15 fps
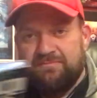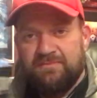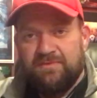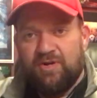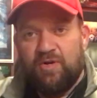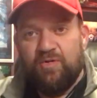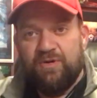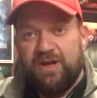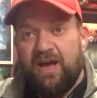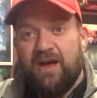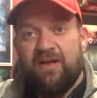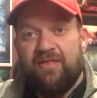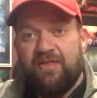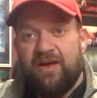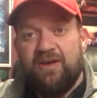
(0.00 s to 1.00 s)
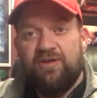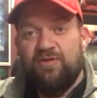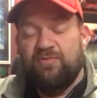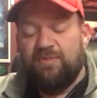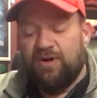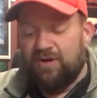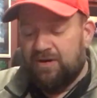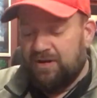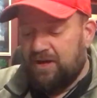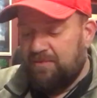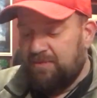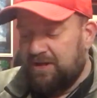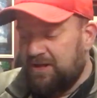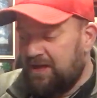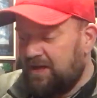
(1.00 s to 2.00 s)
So yeah, thank you, Marc. I
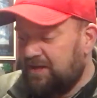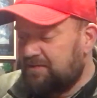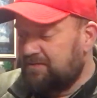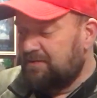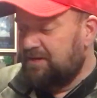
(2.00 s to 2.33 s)
mean, I